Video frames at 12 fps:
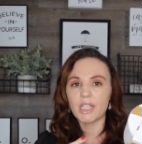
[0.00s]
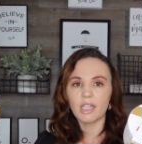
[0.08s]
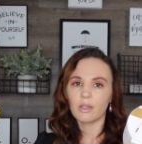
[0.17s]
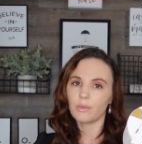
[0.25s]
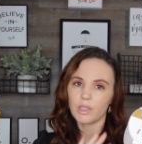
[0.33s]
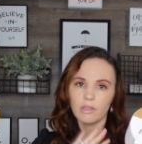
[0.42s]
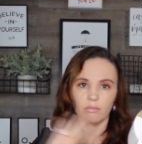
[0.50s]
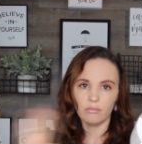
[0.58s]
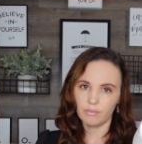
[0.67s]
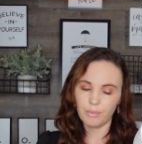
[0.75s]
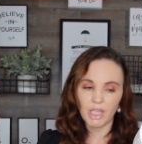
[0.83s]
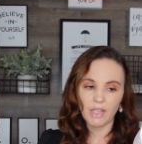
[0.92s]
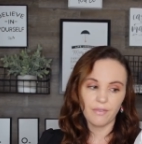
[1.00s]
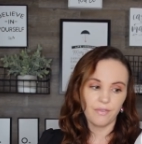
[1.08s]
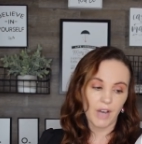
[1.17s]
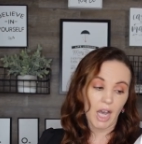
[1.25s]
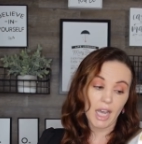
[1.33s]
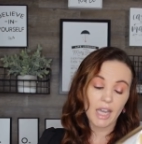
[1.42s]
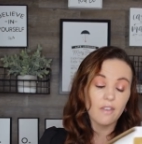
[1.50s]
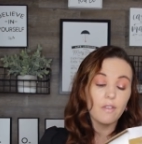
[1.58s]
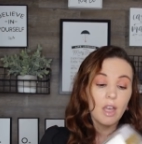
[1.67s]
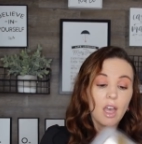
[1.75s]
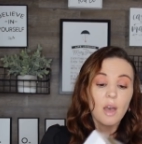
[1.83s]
it, it would be $5,